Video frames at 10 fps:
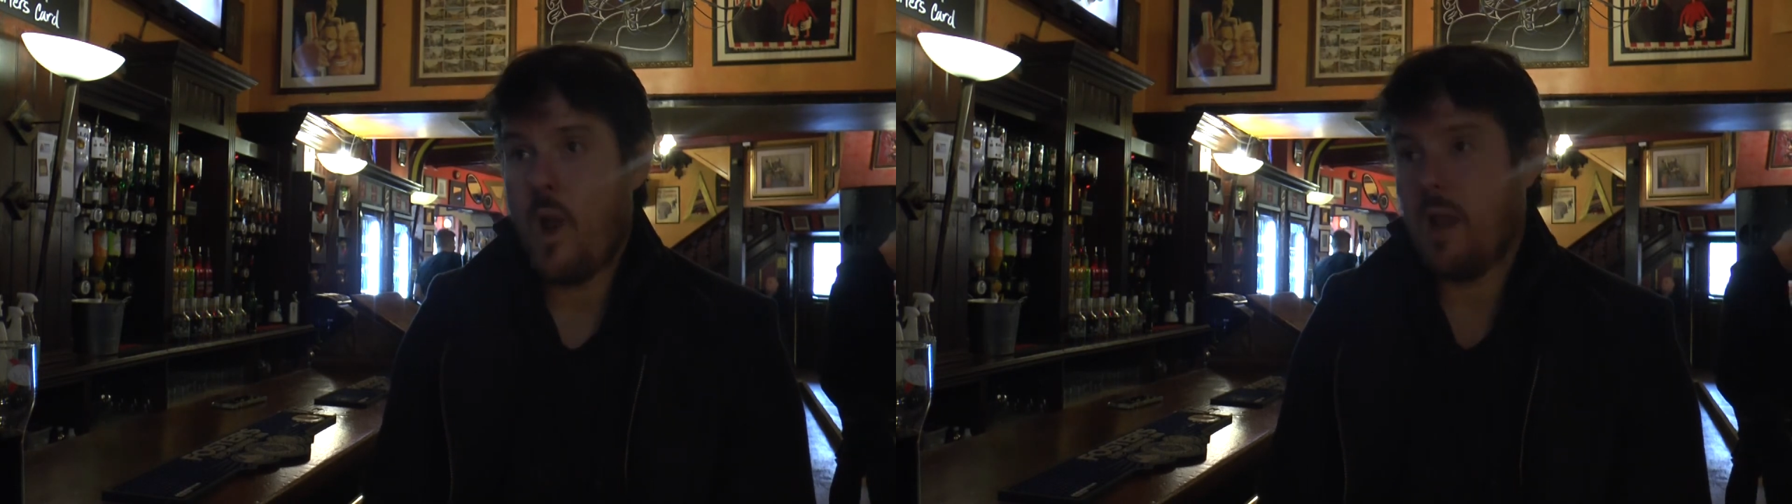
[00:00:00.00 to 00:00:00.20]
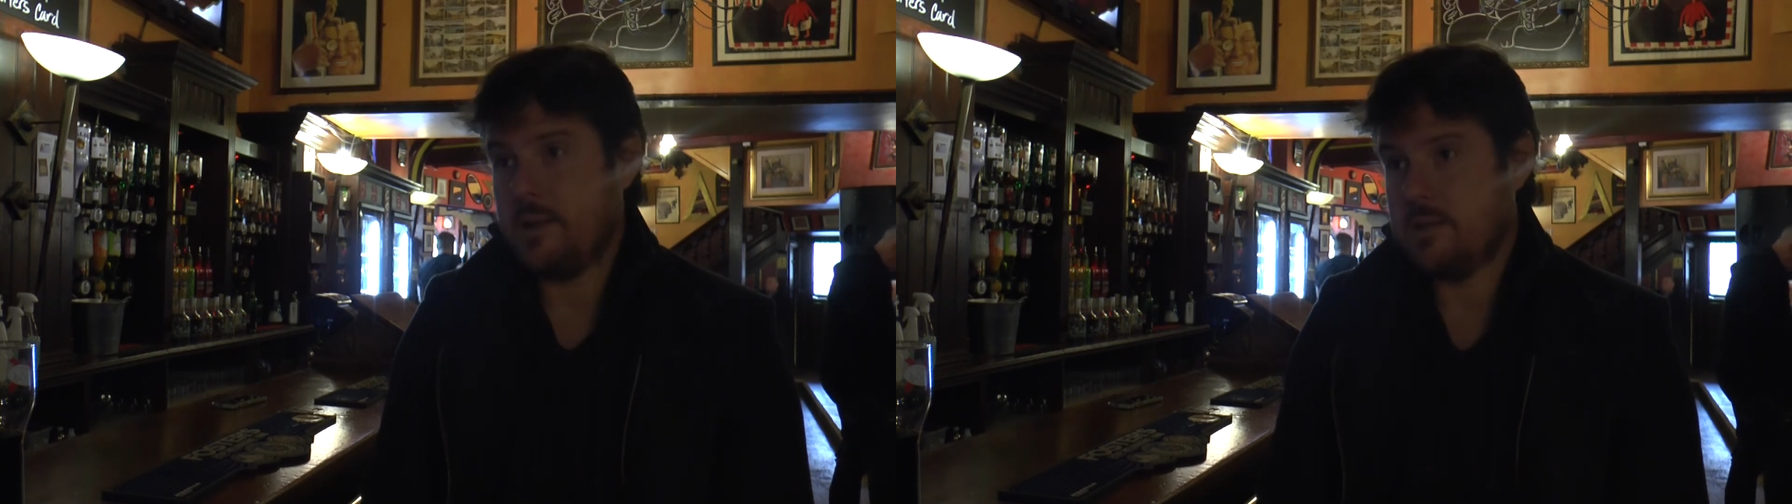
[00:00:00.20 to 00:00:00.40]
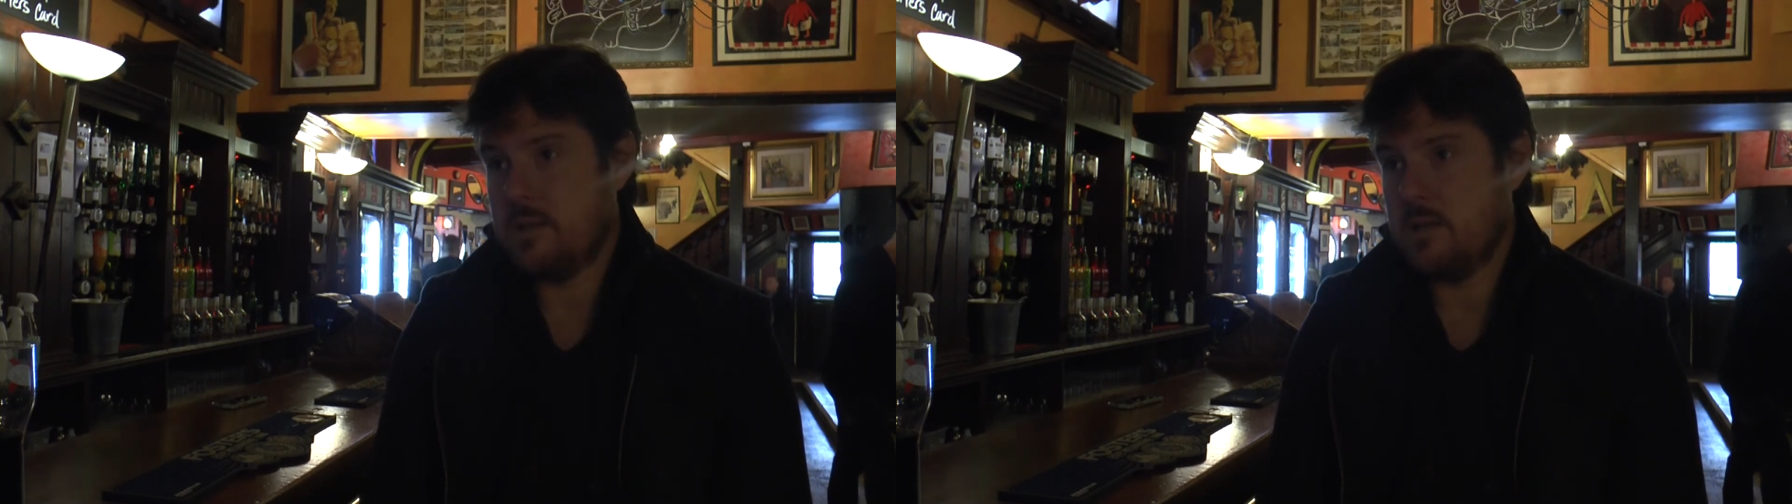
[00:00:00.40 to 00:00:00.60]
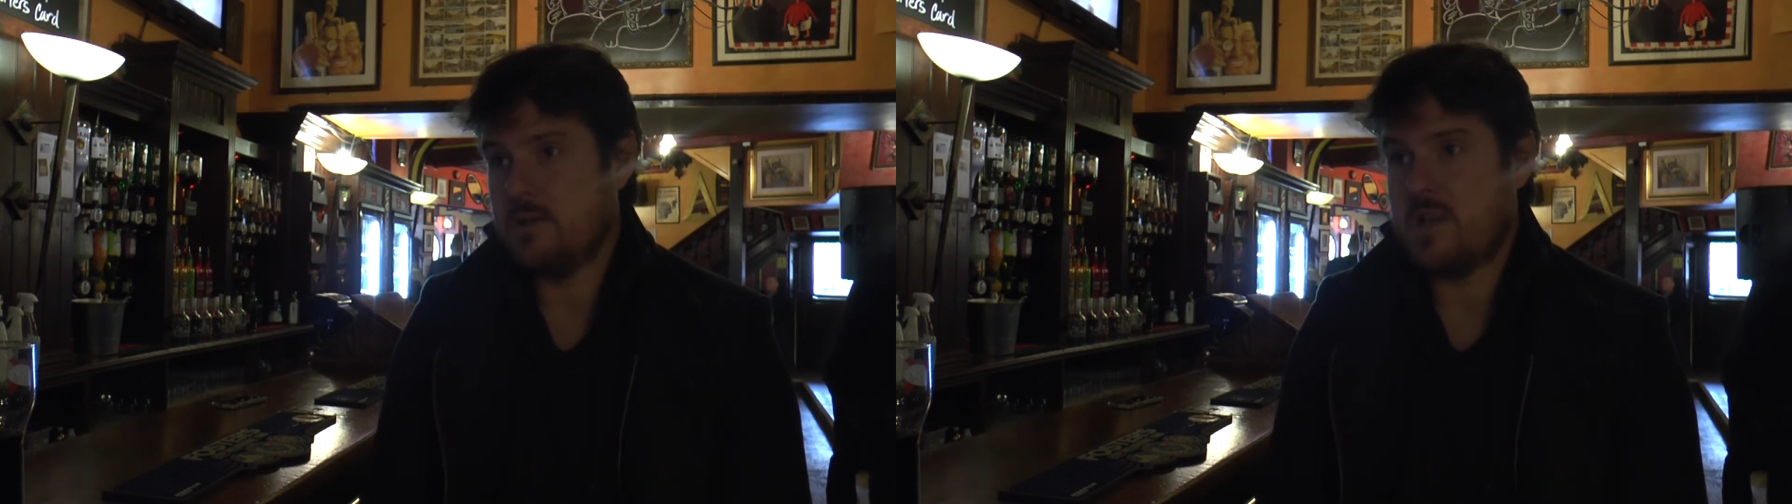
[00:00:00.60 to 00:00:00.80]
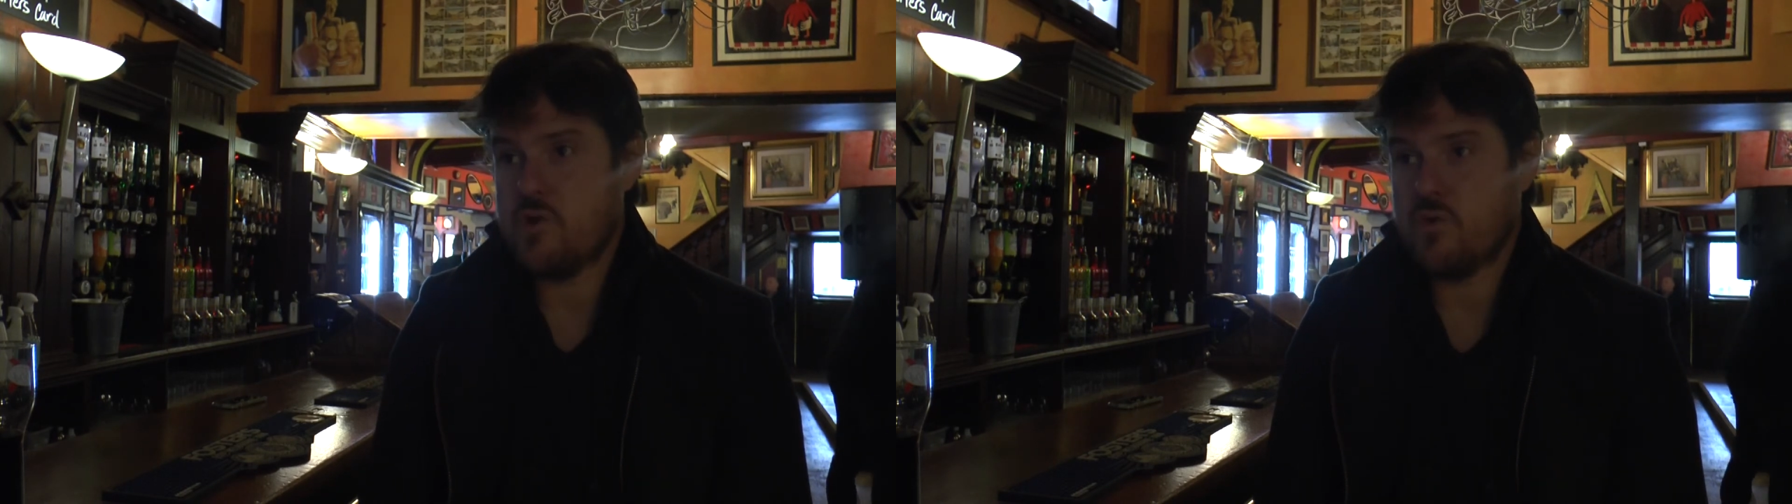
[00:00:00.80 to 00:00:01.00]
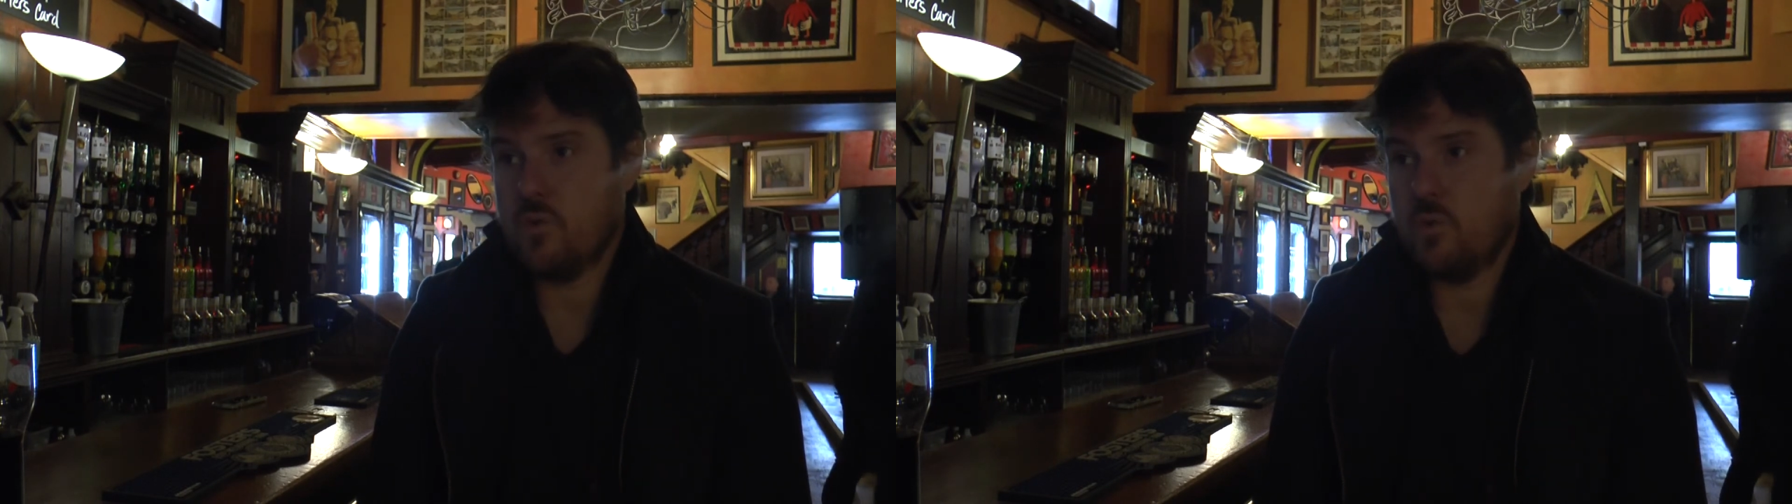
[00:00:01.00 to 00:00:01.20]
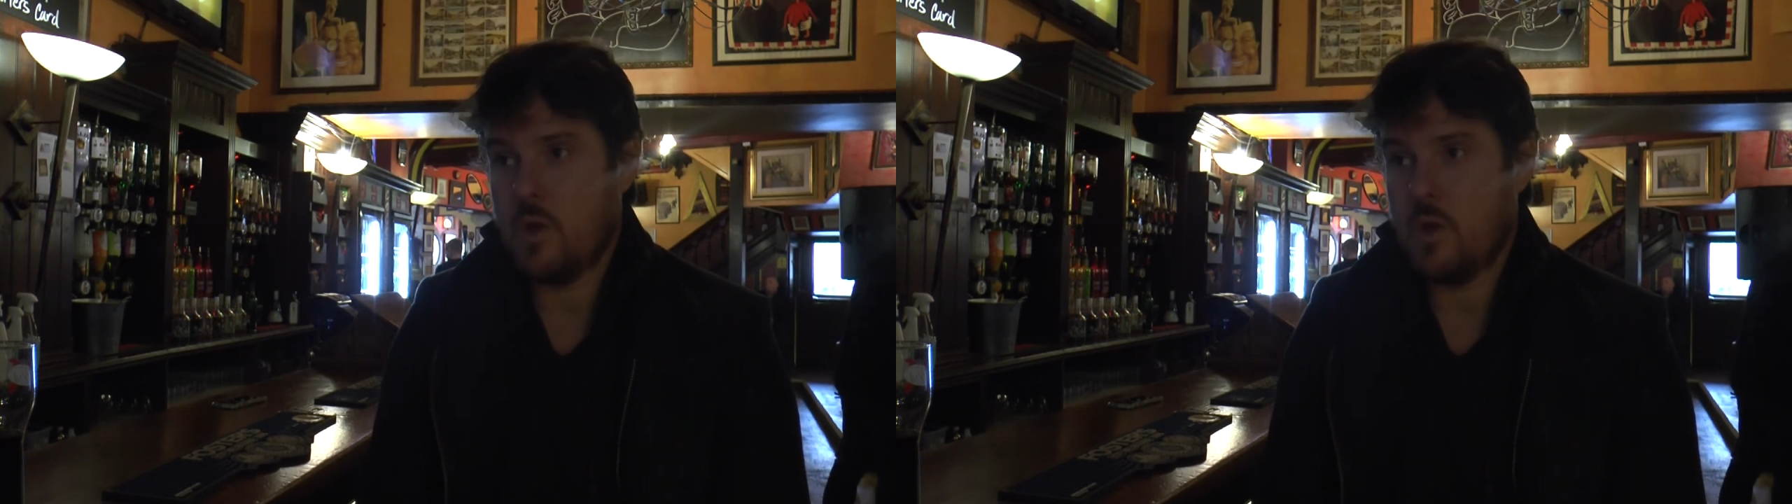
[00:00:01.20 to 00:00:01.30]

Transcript: Wellington, Central